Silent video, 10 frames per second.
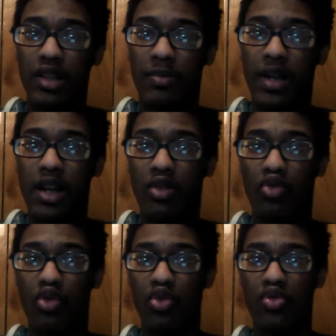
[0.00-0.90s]
the
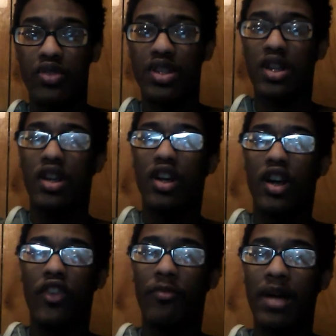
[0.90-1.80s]
rules of